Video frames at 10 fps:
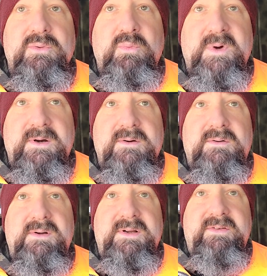We're
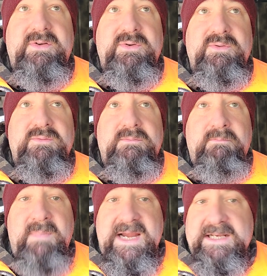going to
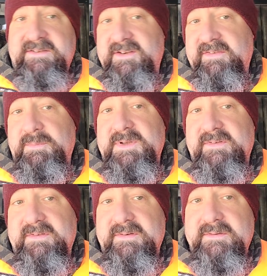make
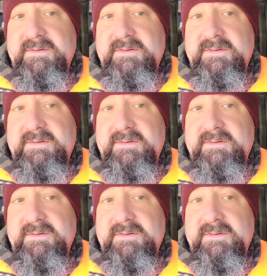adjustments